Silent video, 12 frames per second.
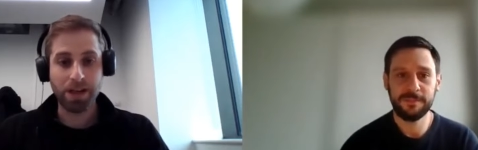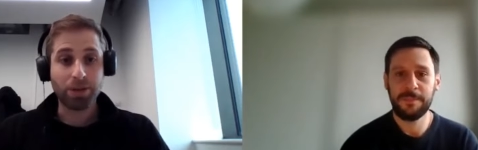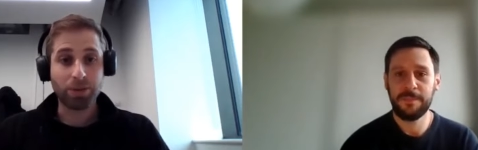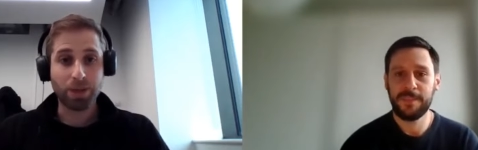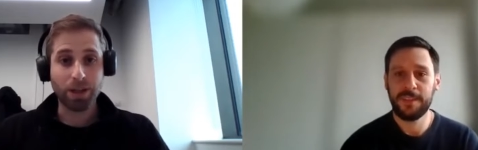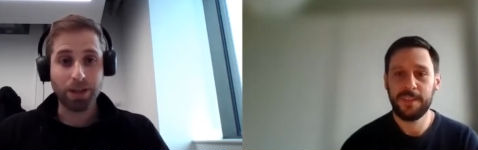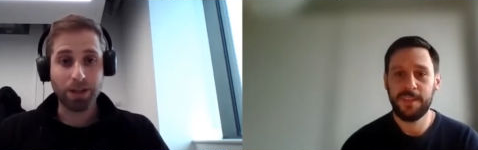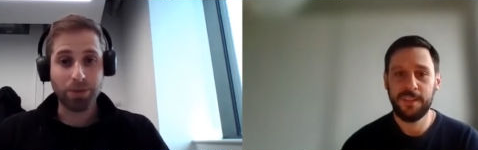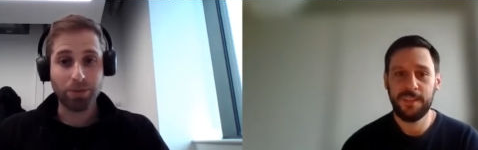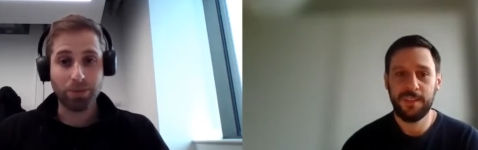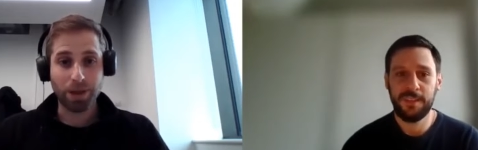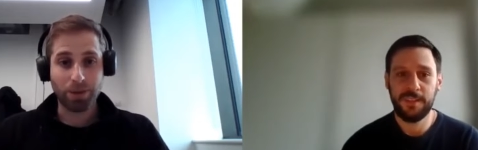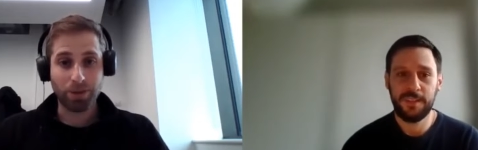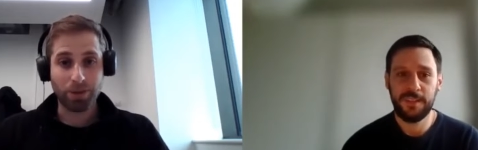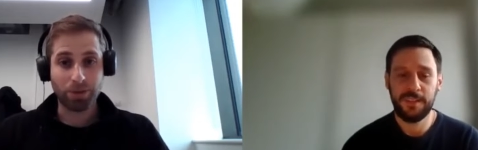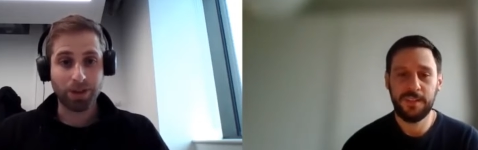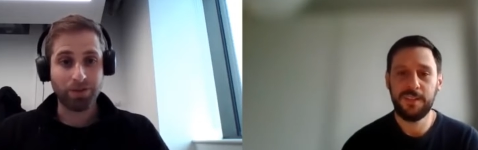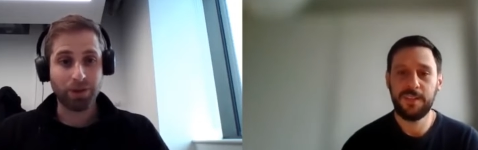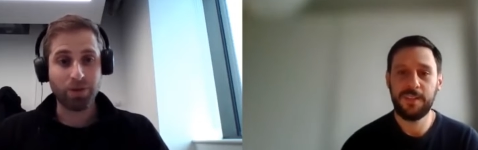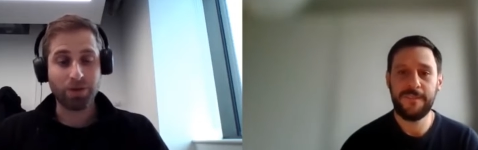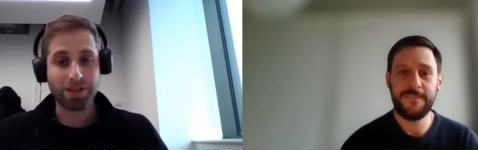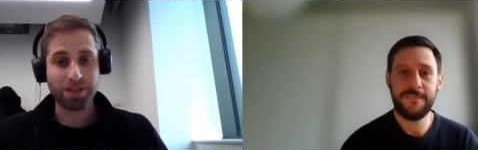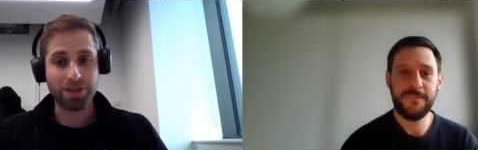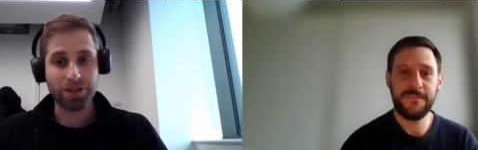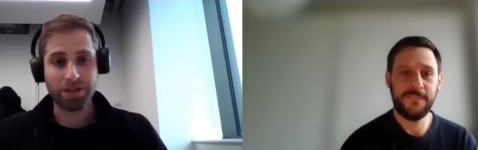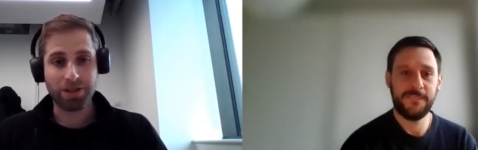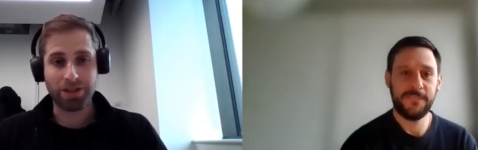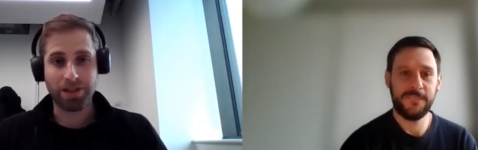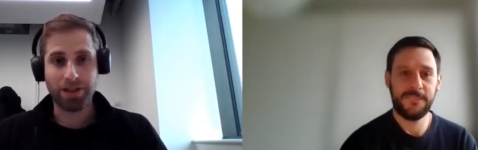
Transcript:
Speaker 1: Today, we are going to have a conversation